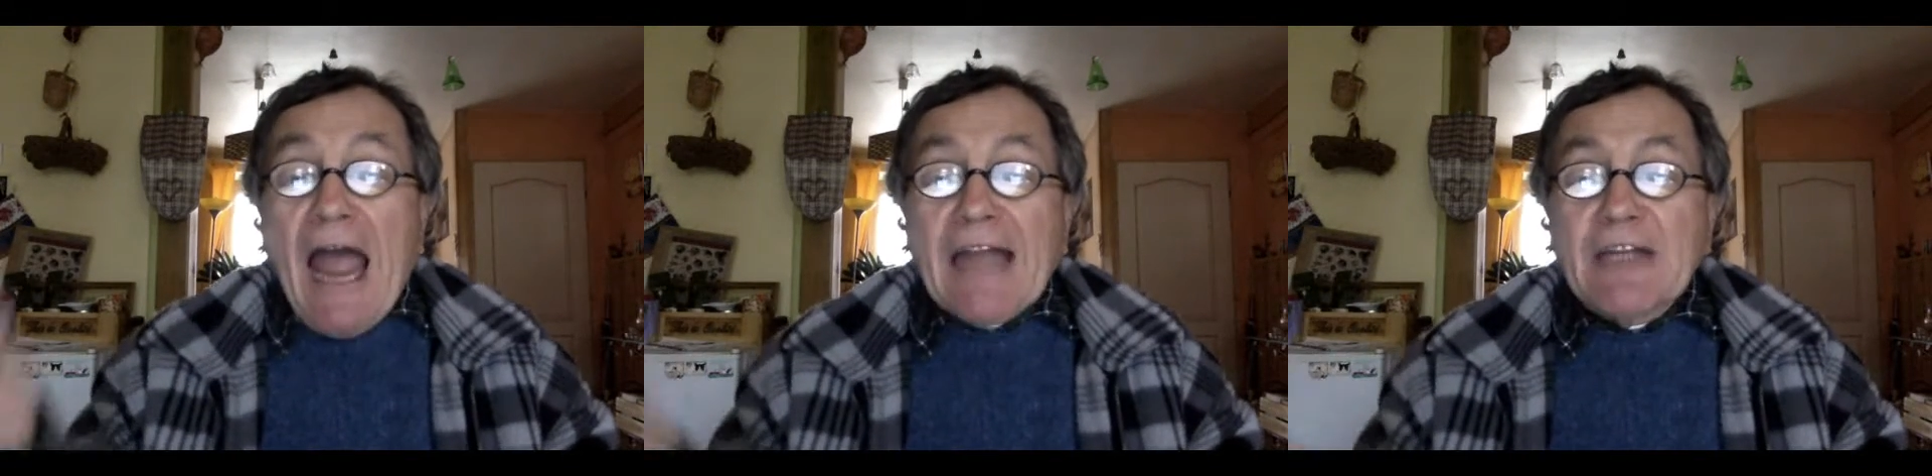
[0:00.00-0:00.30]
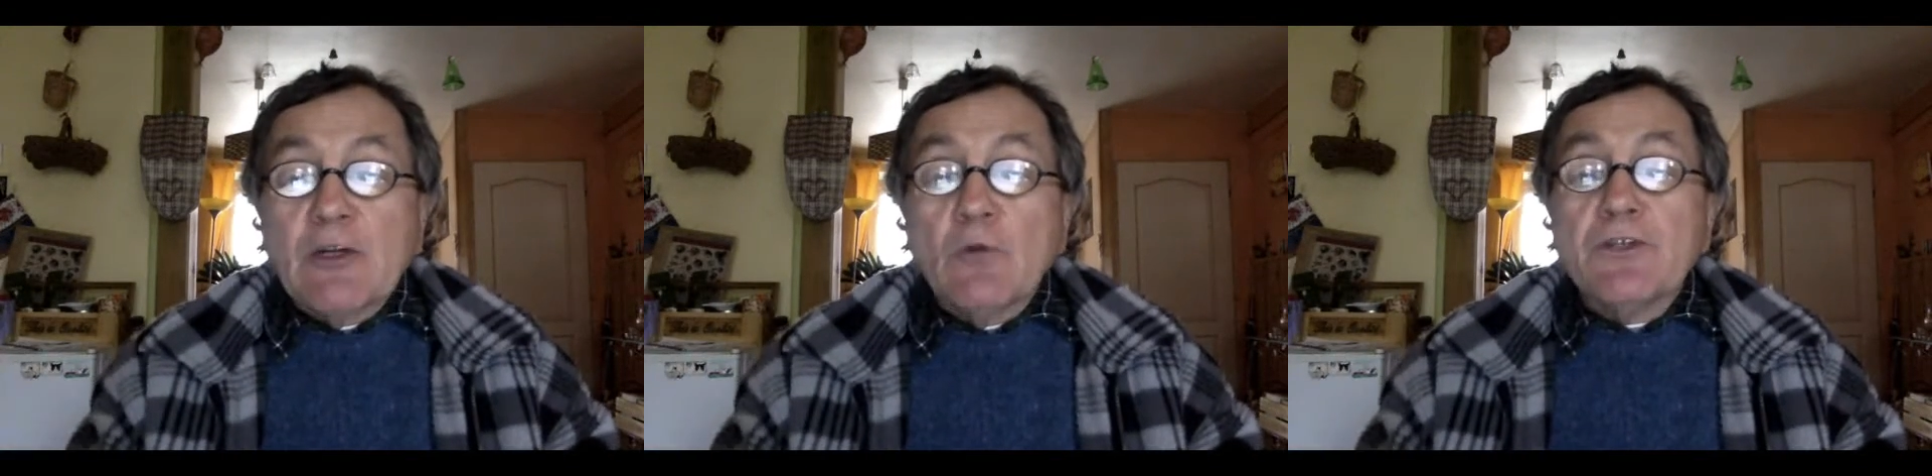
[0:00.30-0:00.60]
I
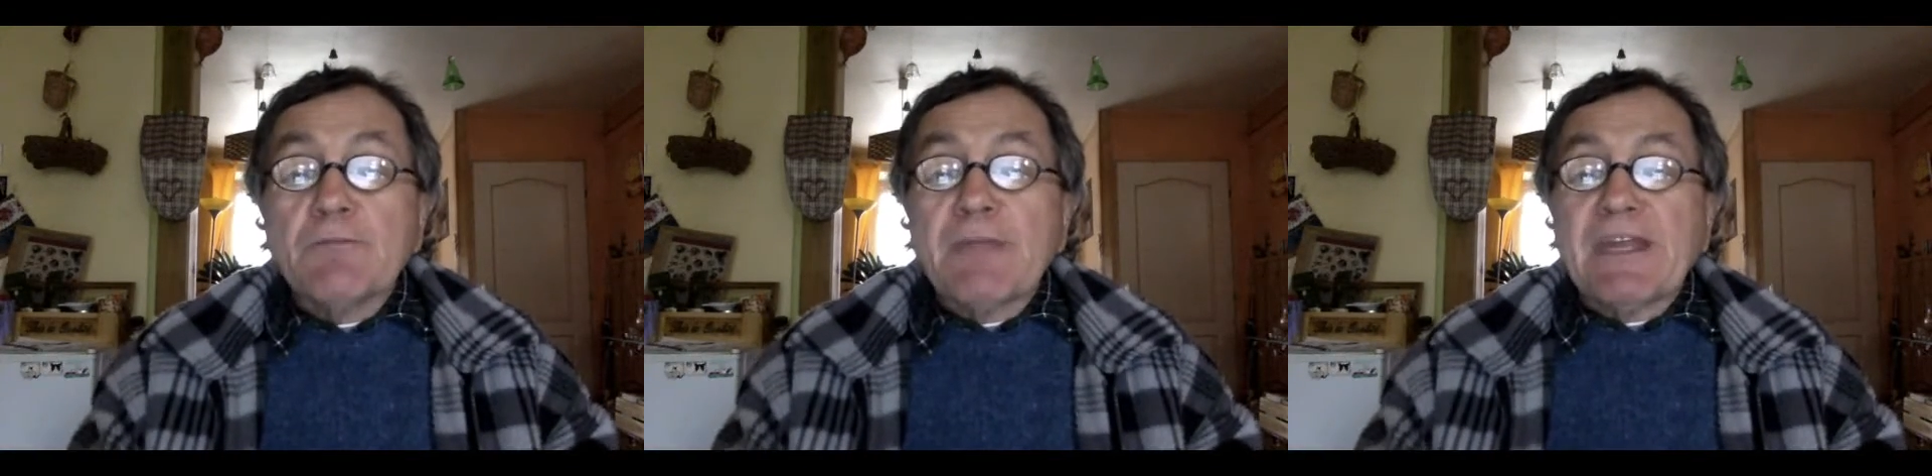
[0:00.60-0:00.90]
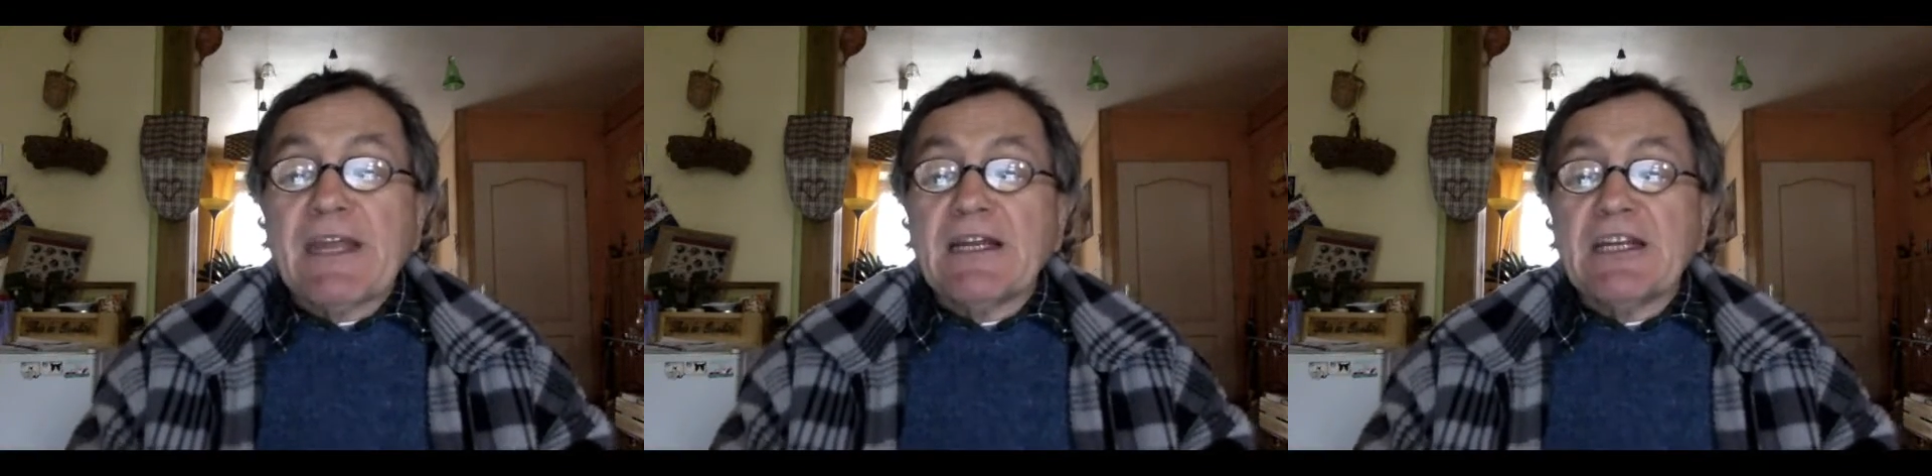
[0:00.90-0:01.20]
don't
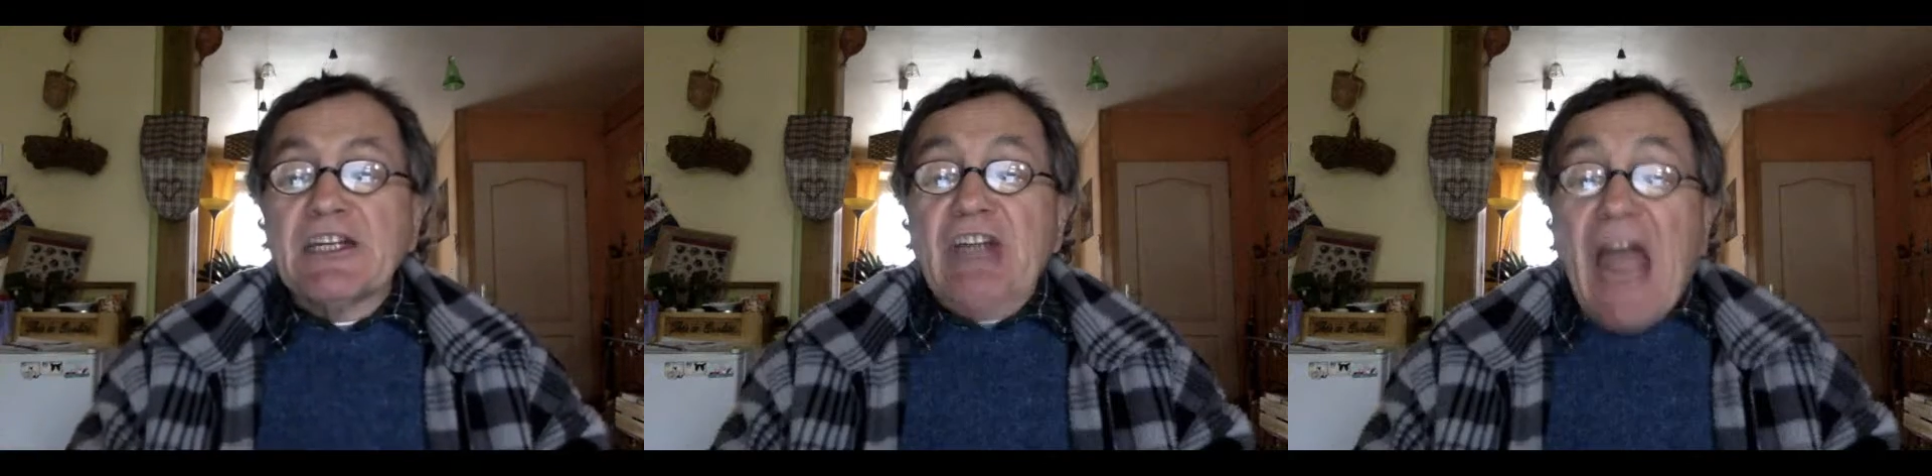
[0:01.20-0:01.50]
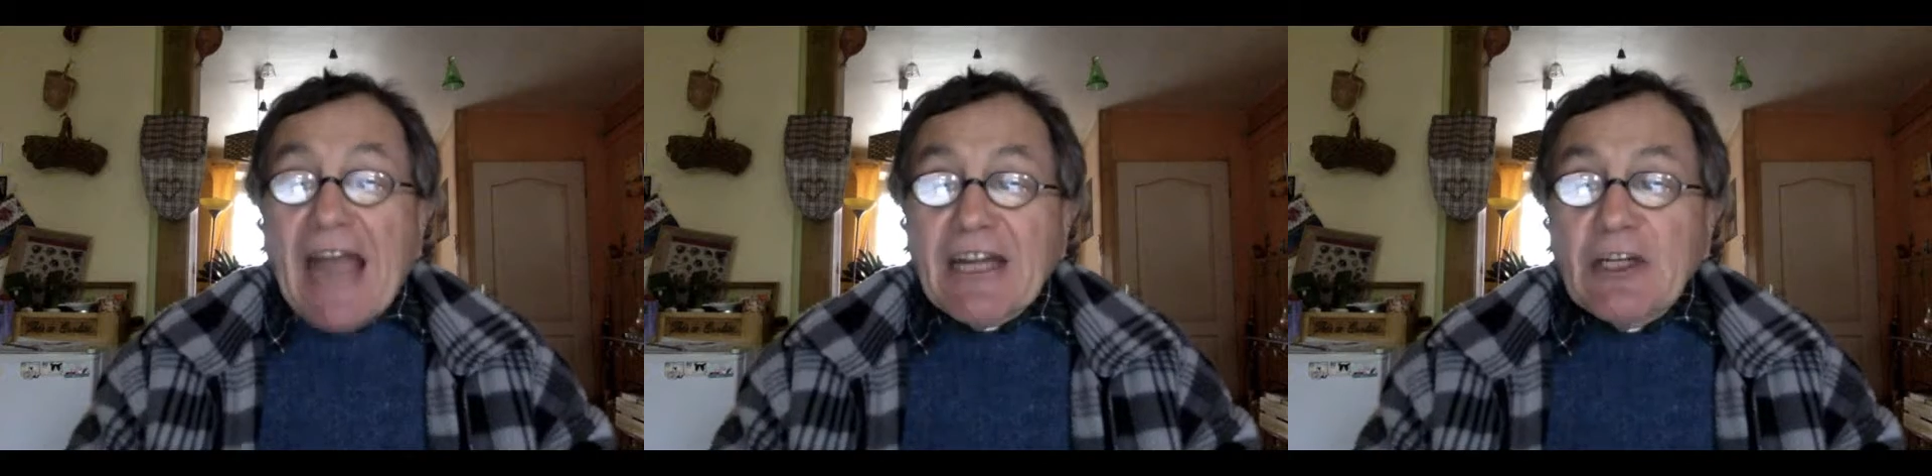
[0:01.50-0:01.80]
speak English.
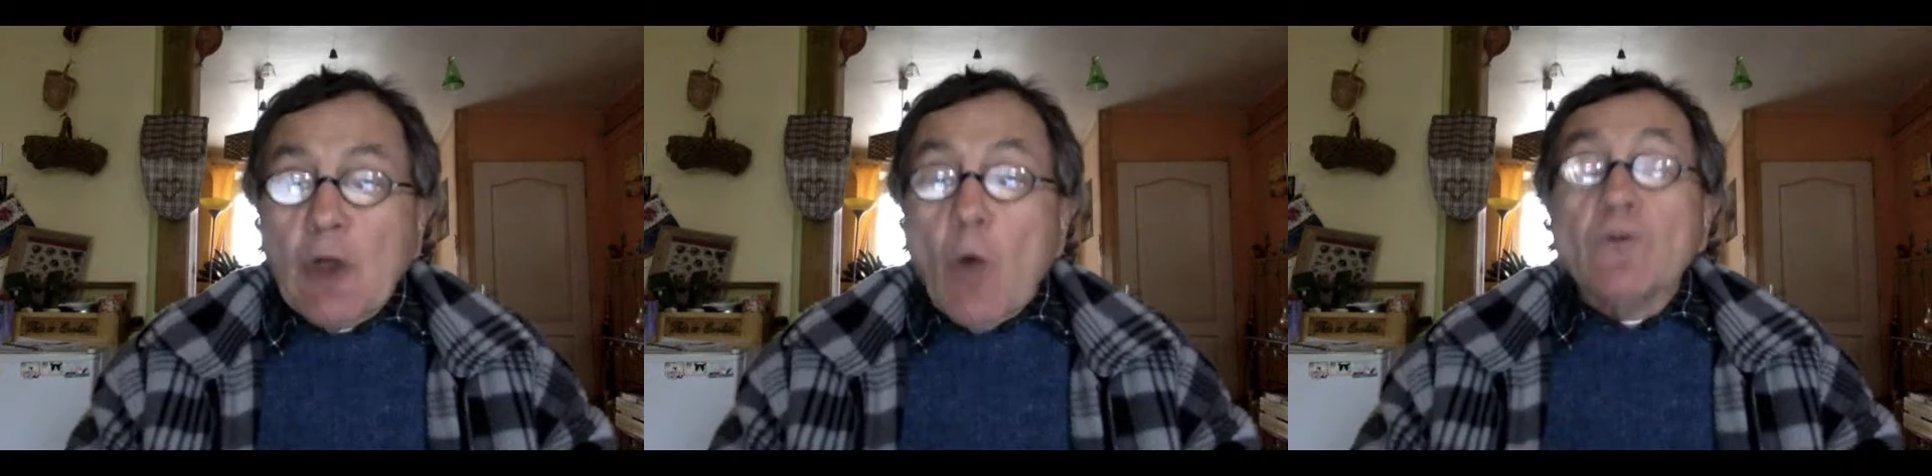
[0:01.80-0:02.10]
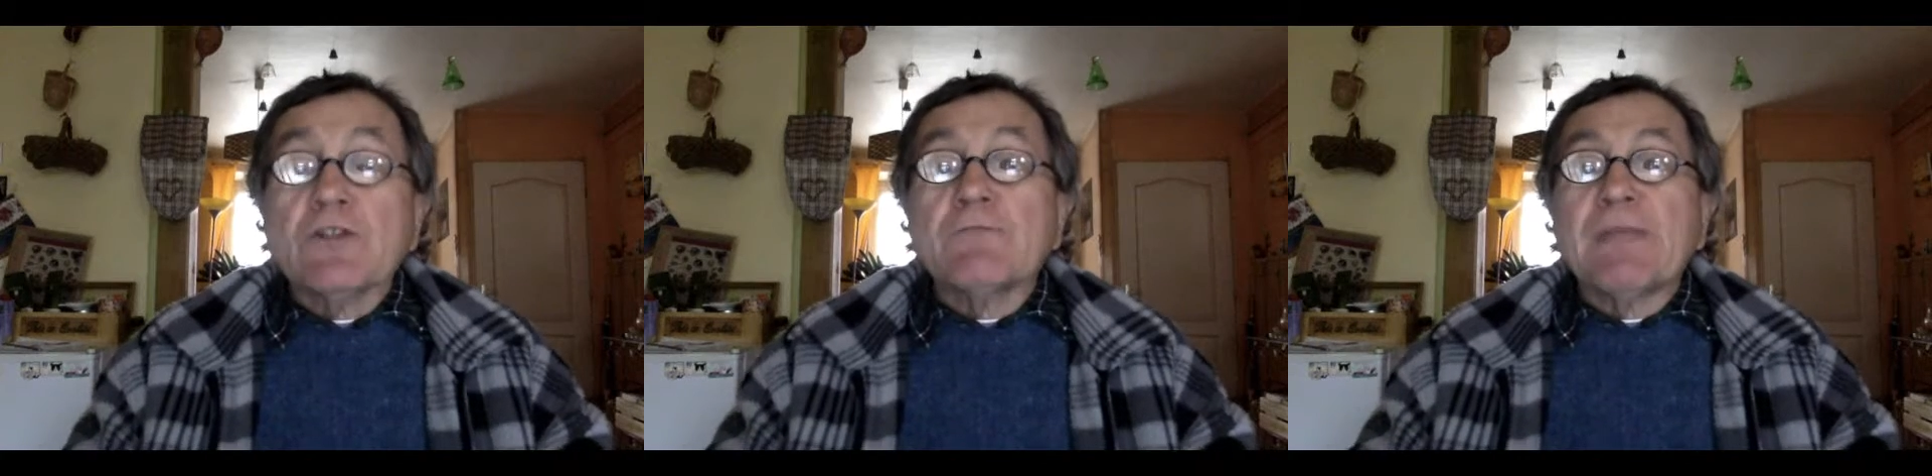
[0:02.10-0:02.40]
I
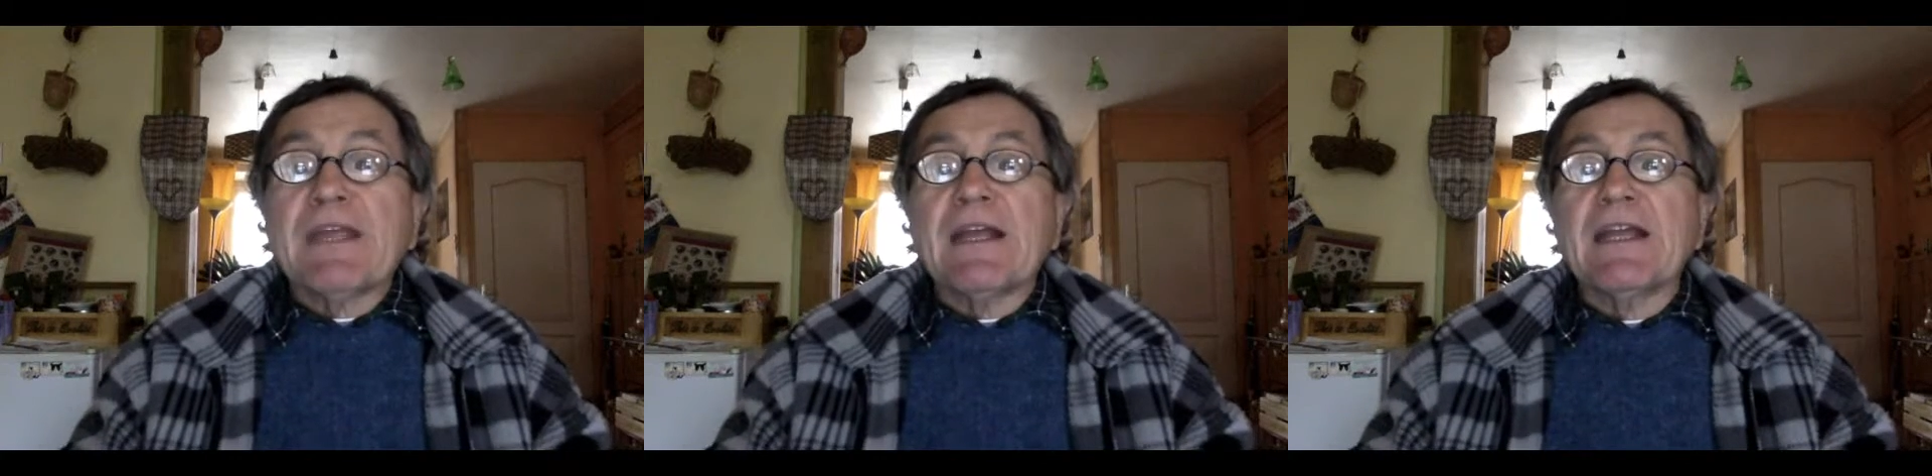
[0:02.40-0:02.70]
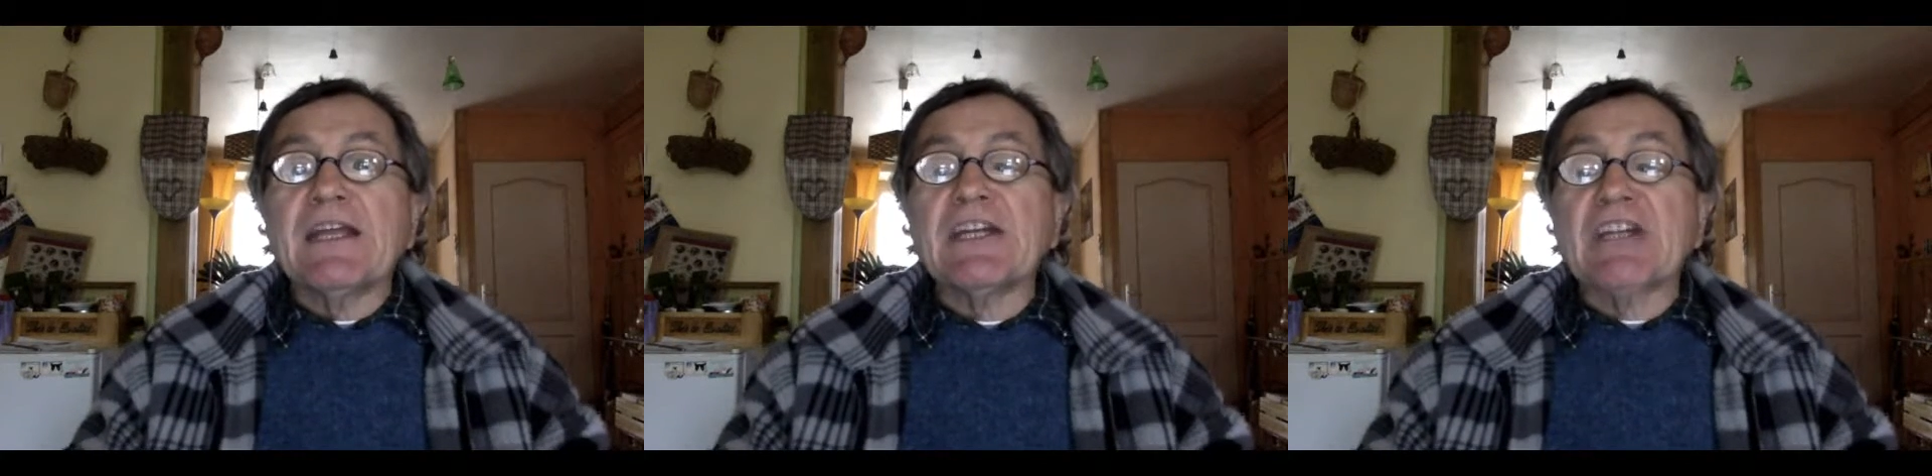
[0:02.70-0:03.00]
don't speak
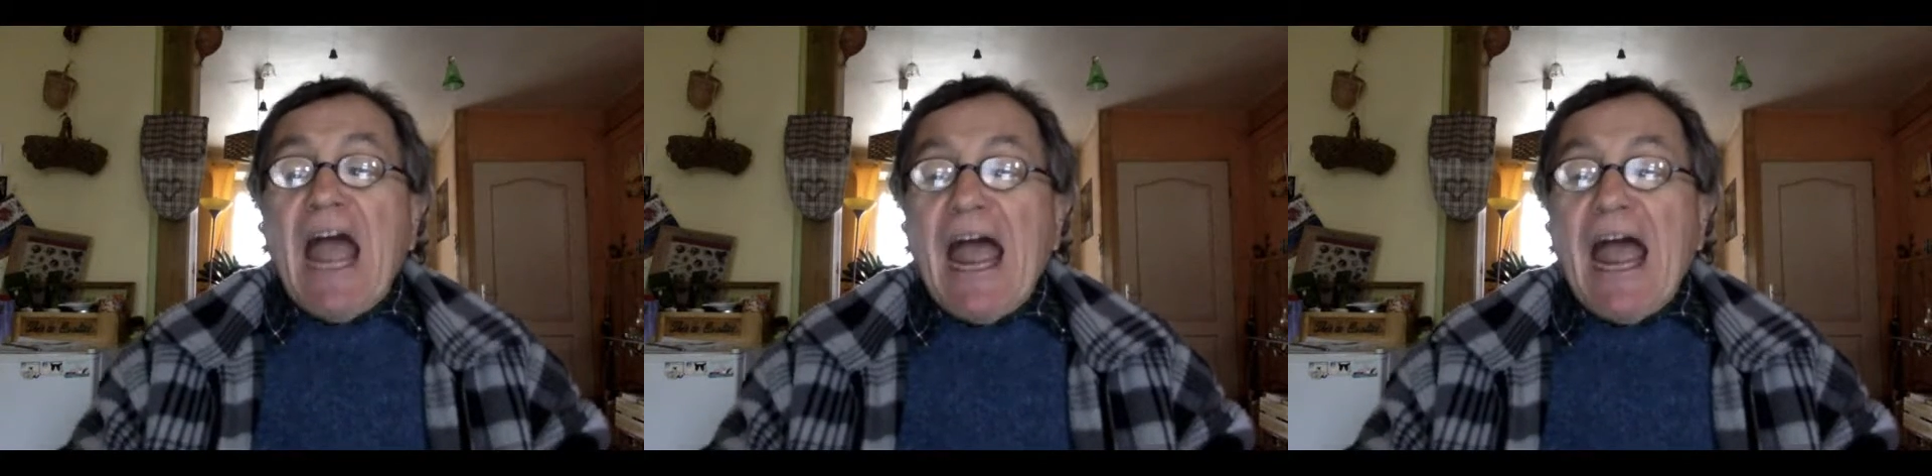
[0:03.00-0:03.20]
English.